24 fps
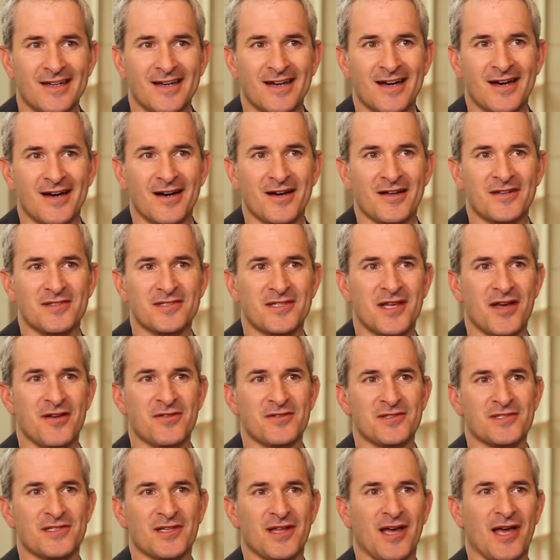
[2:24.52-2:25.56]
It
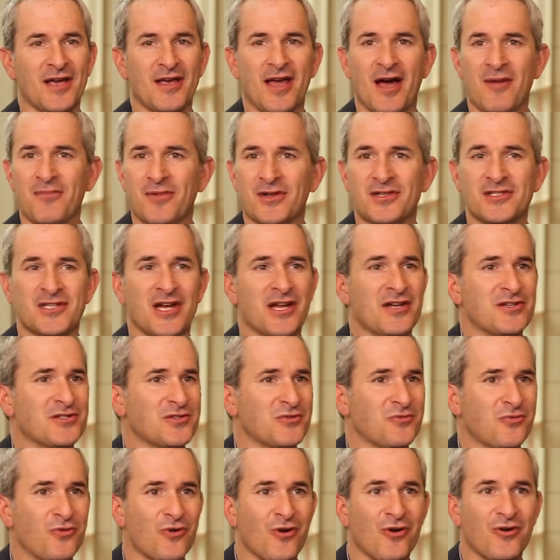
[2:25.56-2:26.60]
sounds like I'm going to change
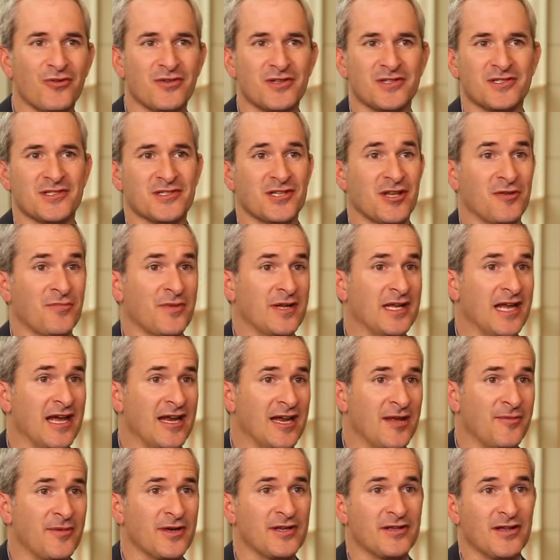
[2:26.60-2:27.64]
the world, this is going to be a
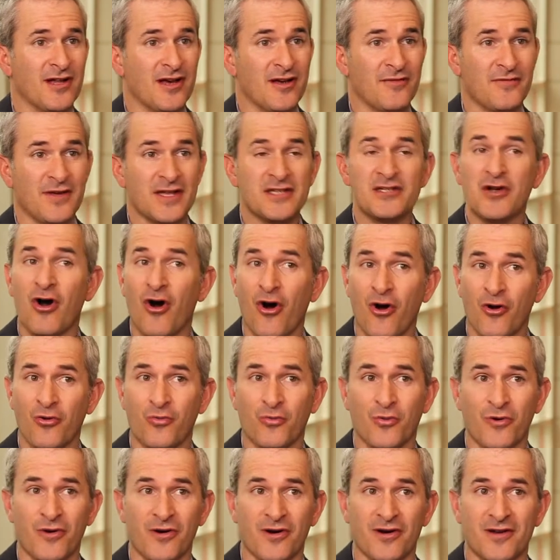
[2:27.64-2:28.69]
dynamic life. It's hard
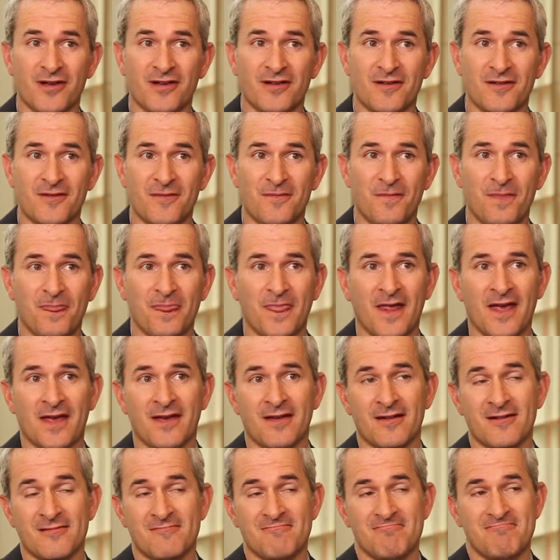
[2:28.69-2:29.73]
work.
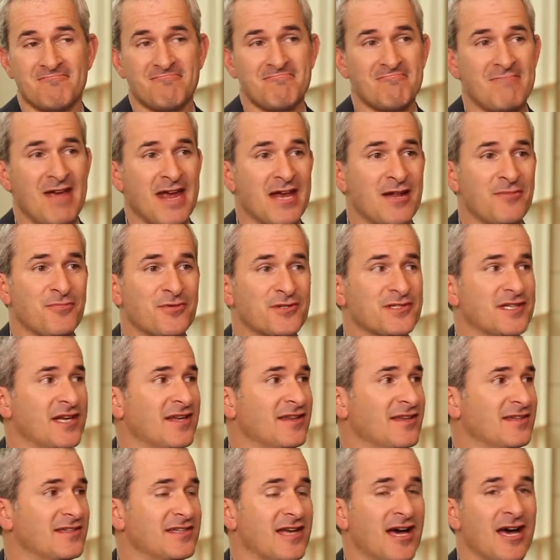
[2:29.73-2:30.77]
And 80%
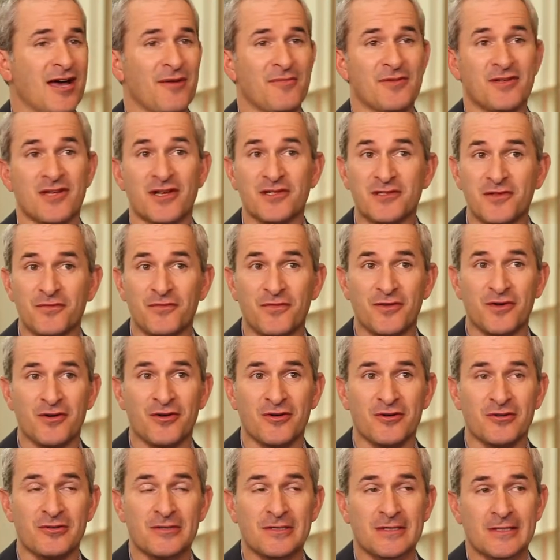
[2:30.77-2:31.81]
of the time, it doesn't
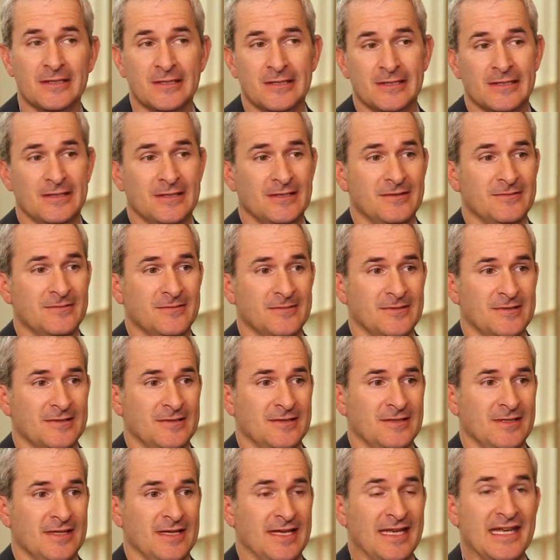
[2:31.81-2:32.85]
feel
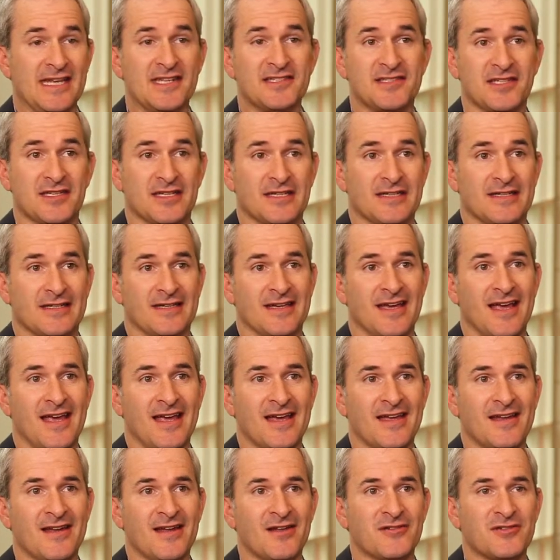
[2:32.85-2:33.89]
easy.
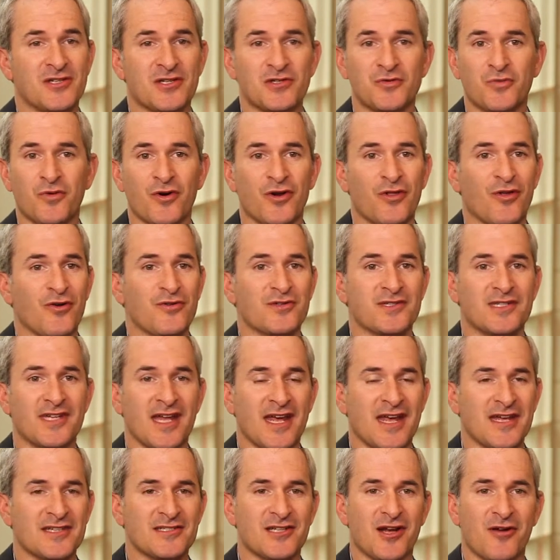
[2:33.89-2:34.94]
And it's just one of those
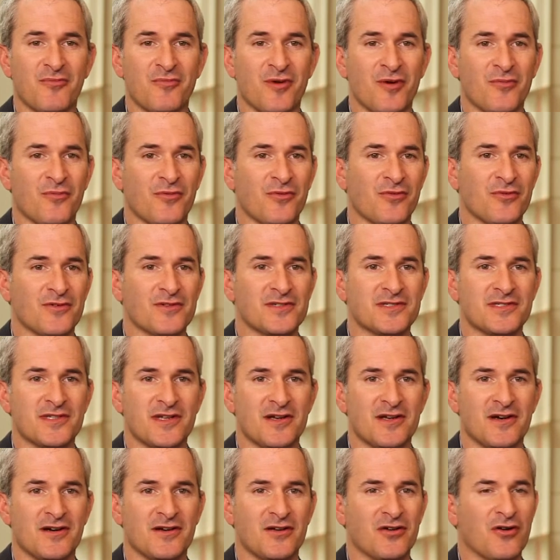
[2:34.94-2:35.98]
days I remember is
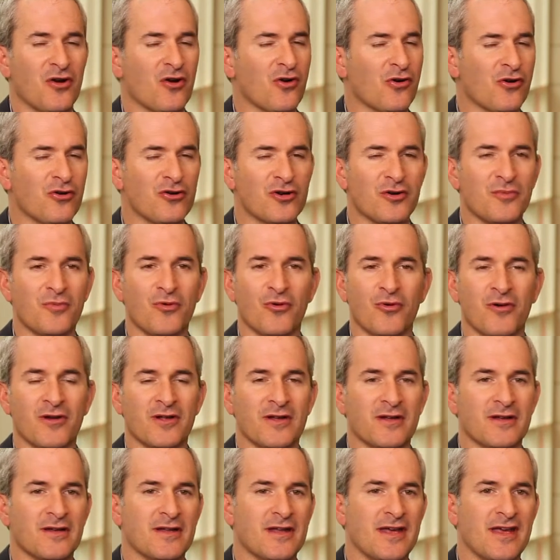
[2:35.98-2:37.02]
an early
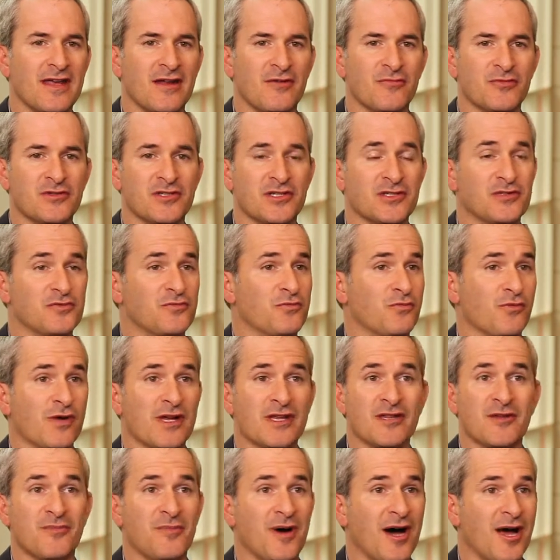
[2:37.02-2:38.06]
morning and was just
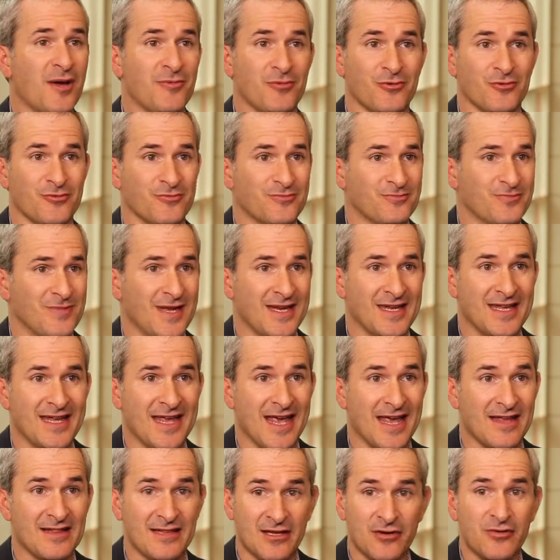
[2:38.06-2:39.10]
reading the Bible
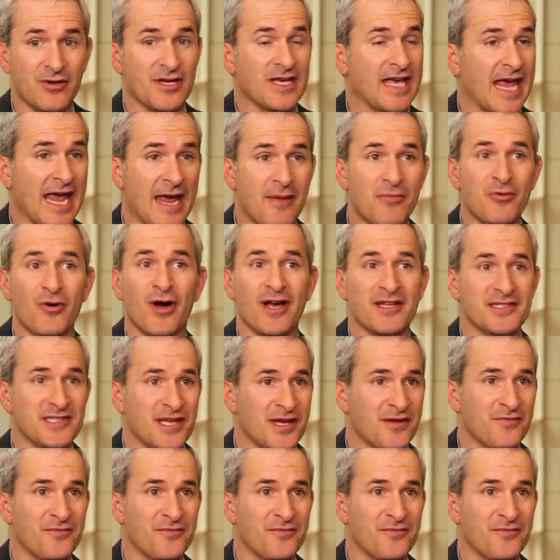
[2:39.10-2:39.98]
and literally came to Isaiah